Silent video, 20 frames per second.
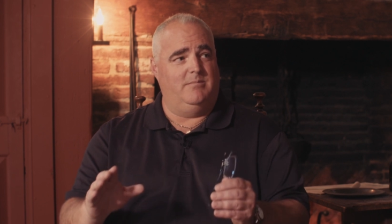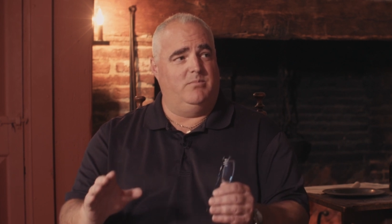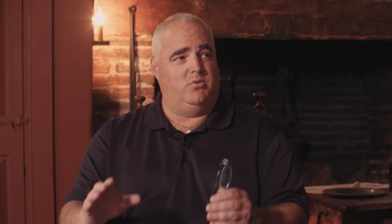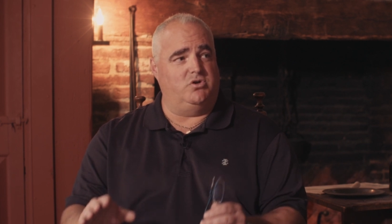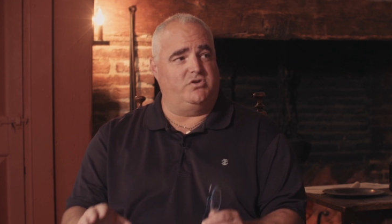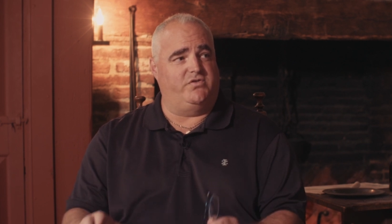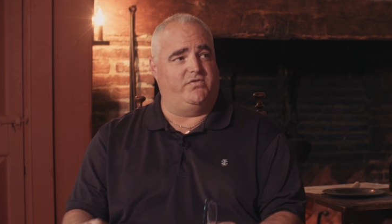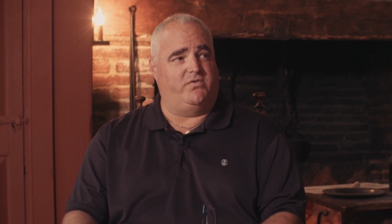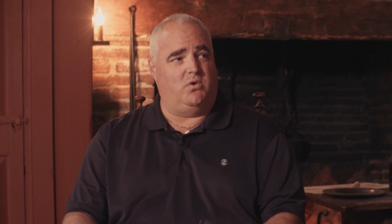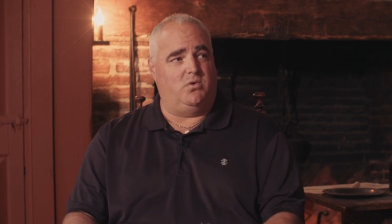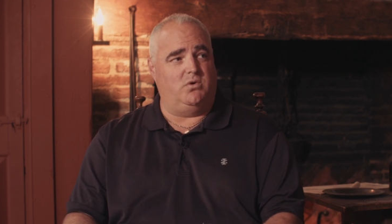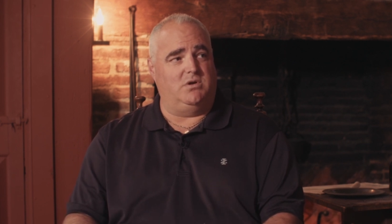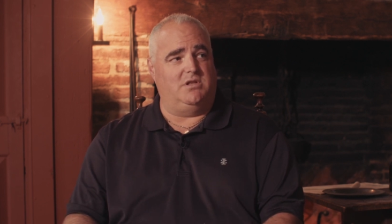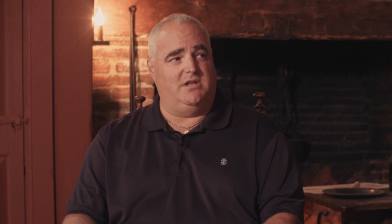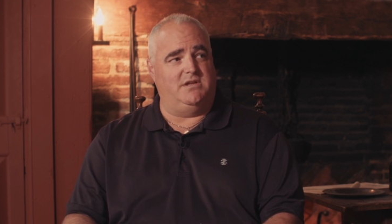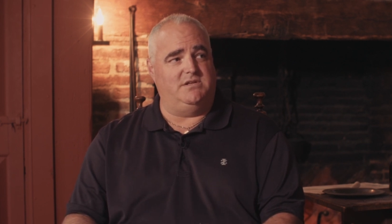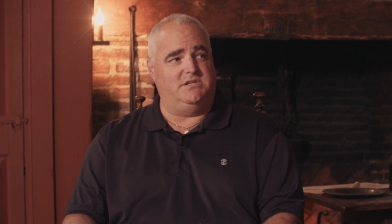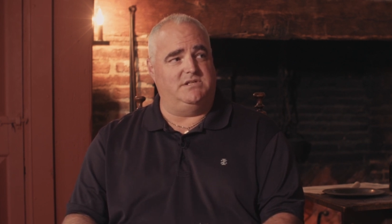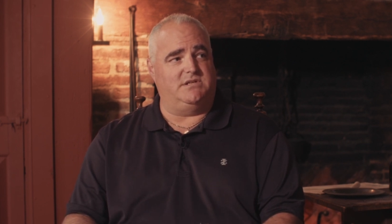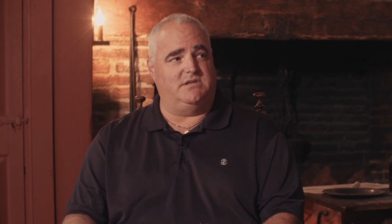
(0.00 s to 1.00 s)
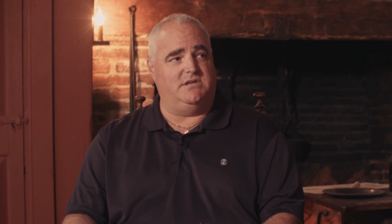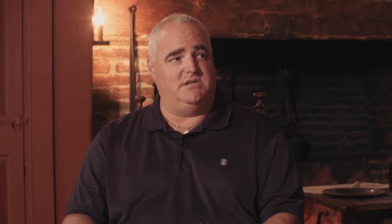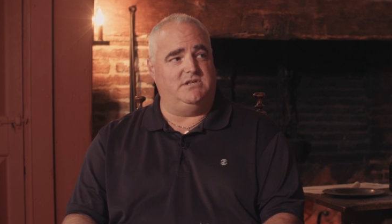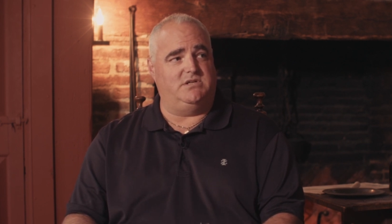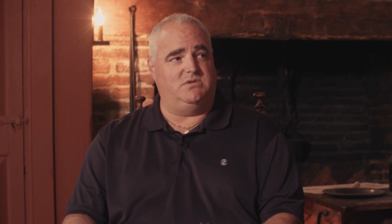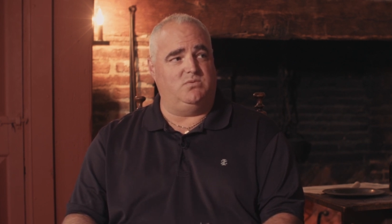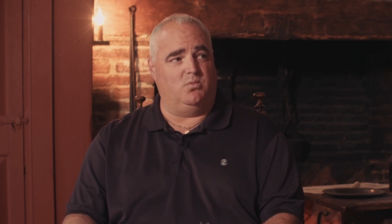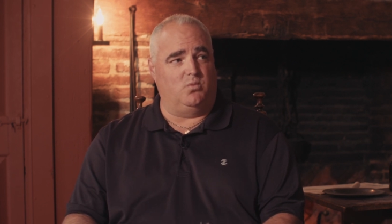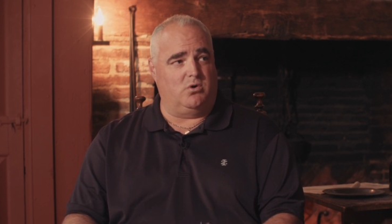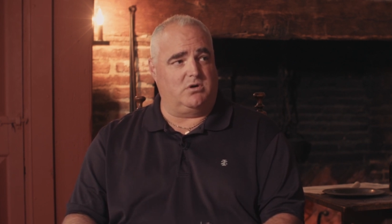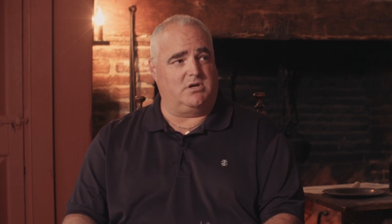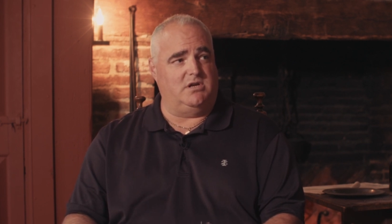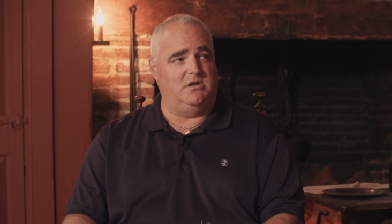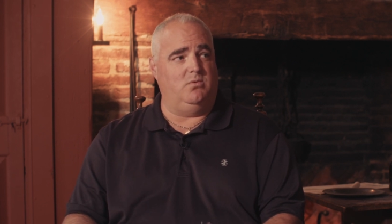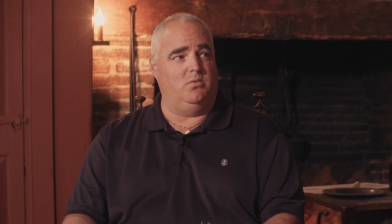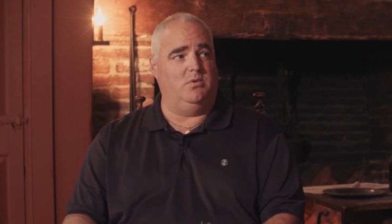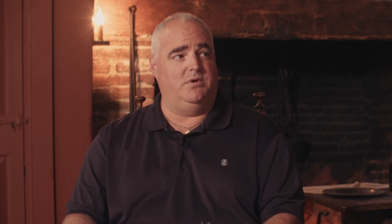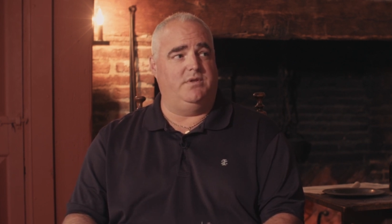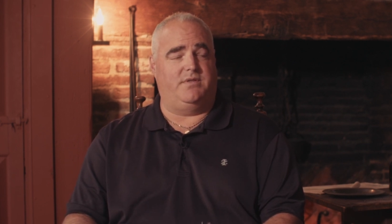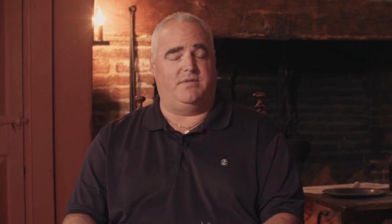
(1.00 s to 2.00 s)
push forward legislation,
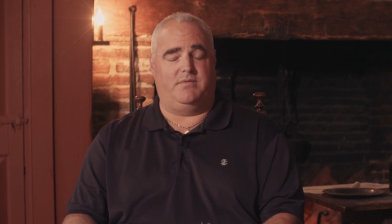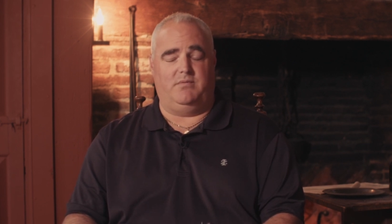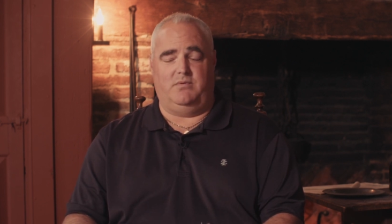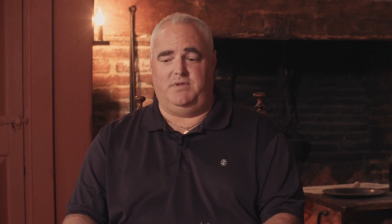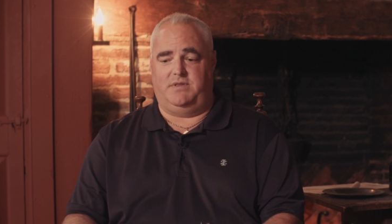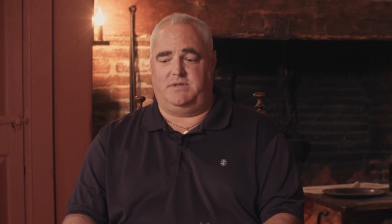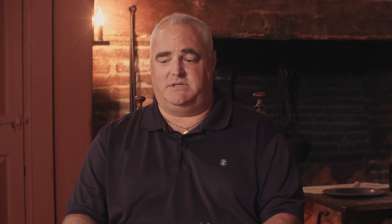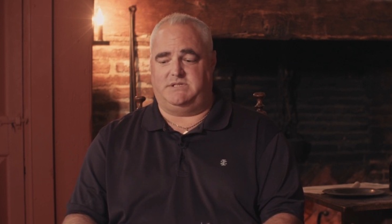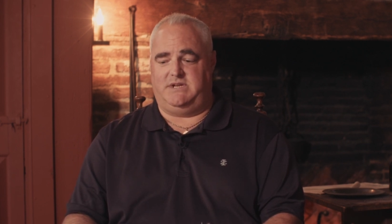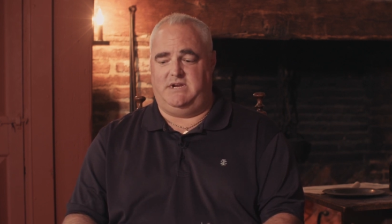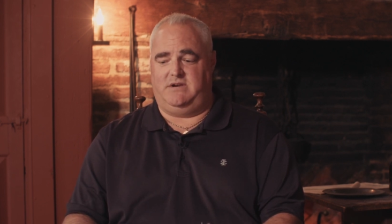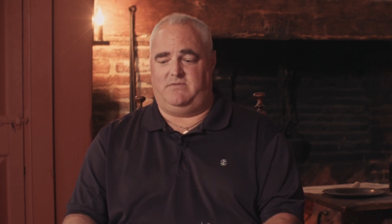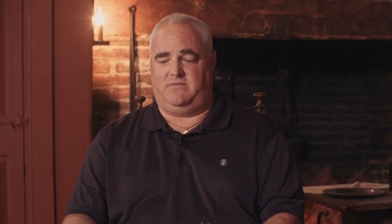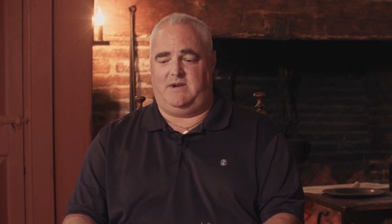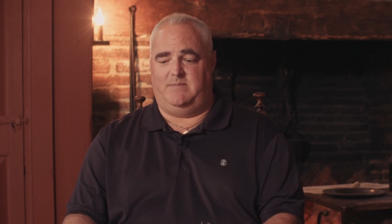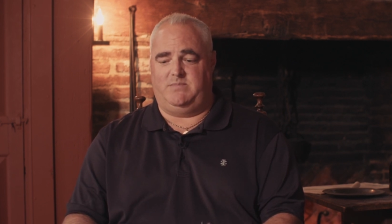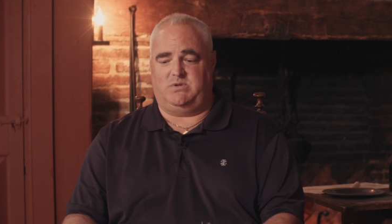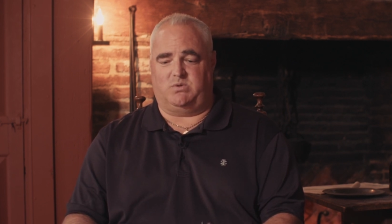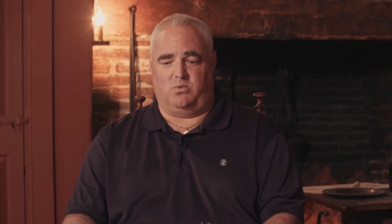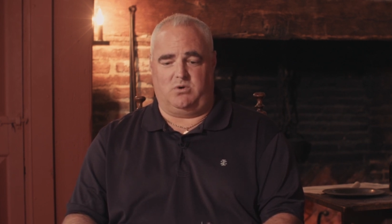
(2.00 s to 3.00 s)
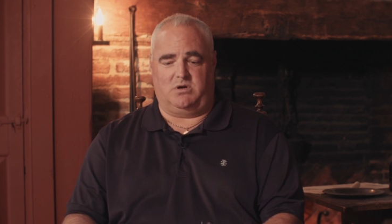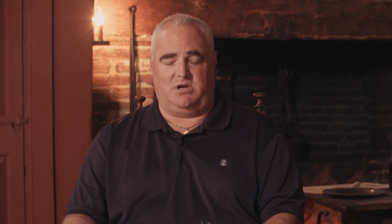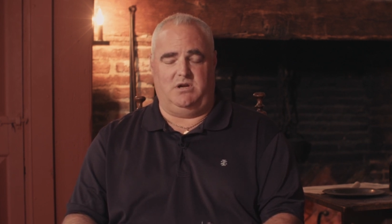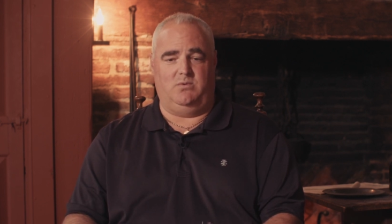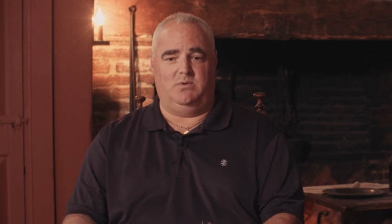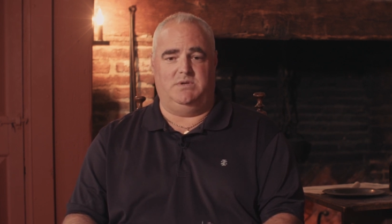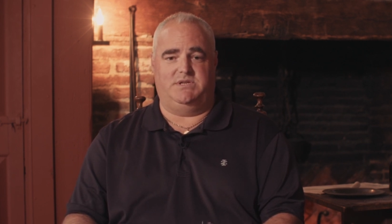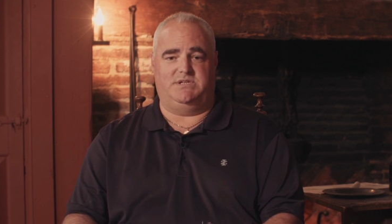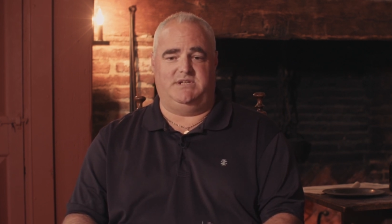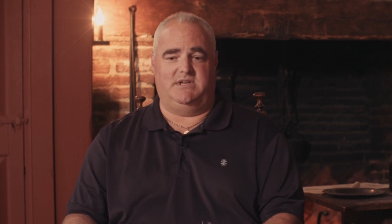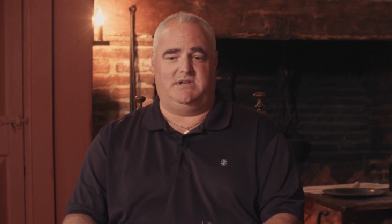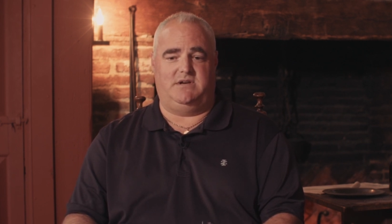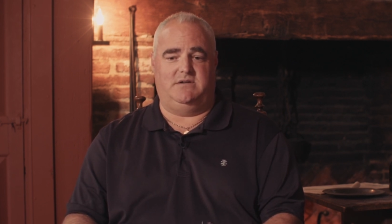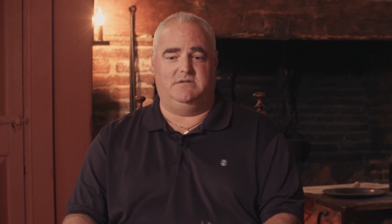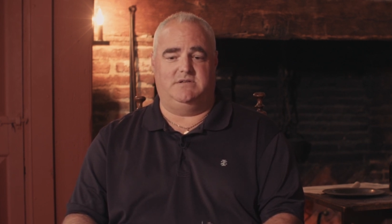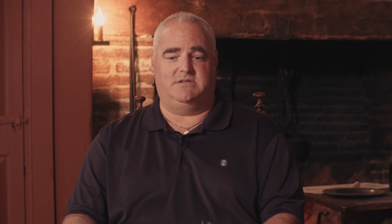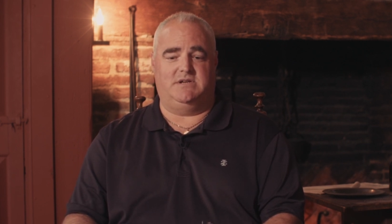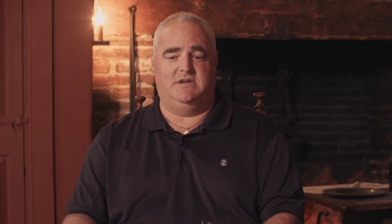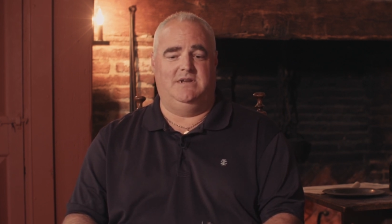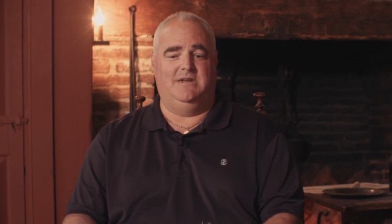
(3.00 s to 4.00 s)
working with state reps, working with
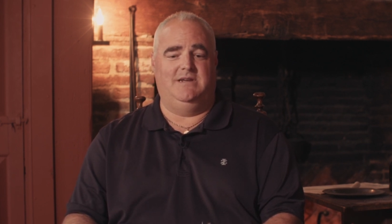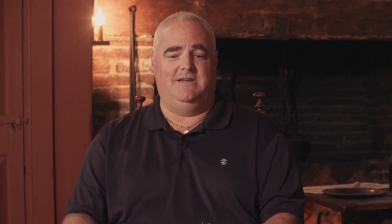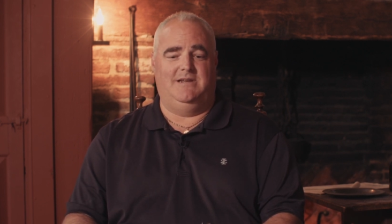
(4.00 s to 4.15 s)
senators,